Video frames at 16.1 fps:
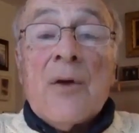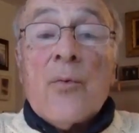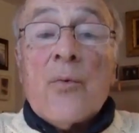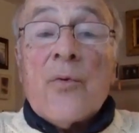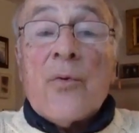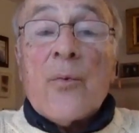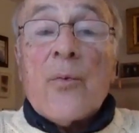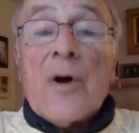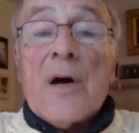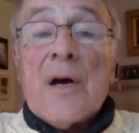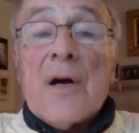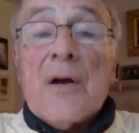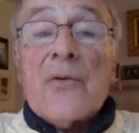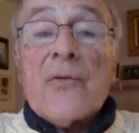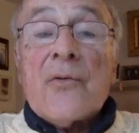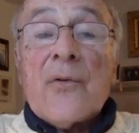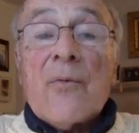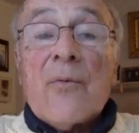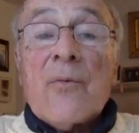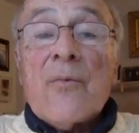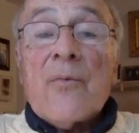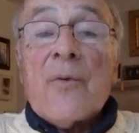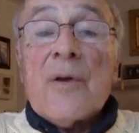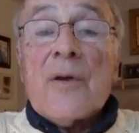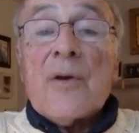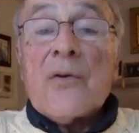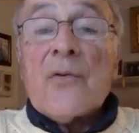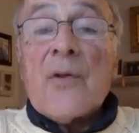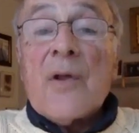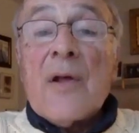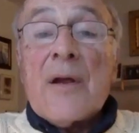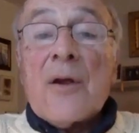with the rise of things
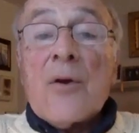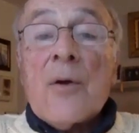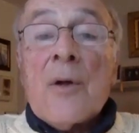like